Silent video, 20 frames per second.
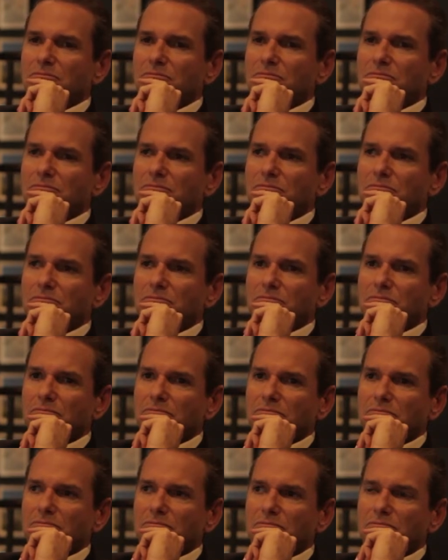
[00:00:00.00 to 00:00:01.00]

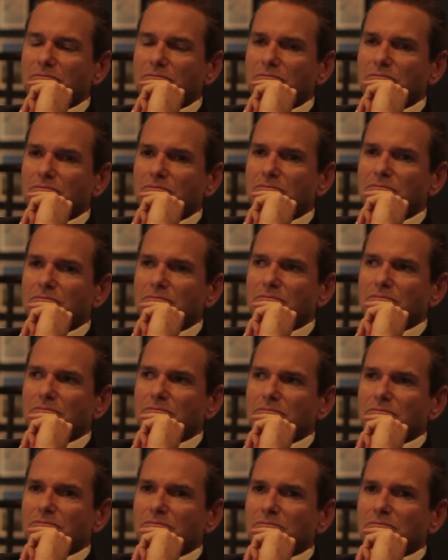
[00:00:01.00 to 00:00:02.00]

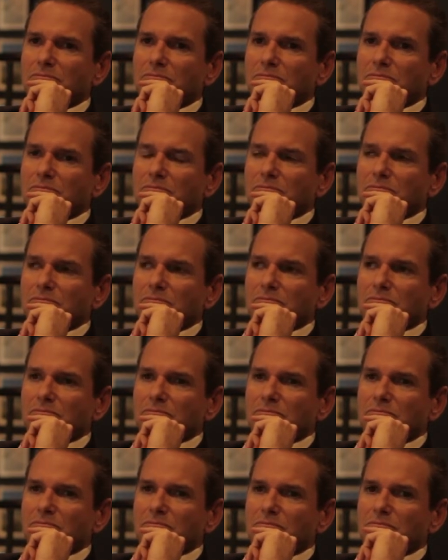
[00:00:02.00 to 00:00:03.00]

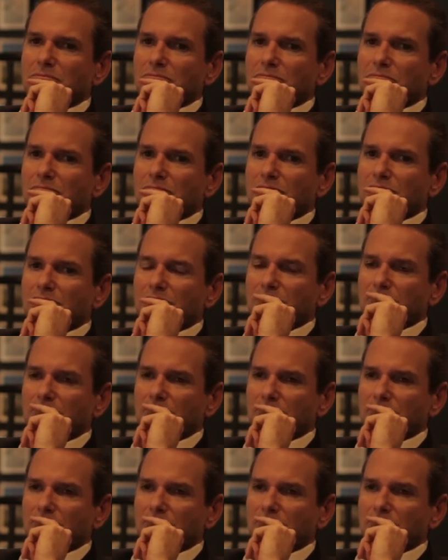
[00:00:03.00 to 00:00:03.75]
No words are spoken by the person on screen.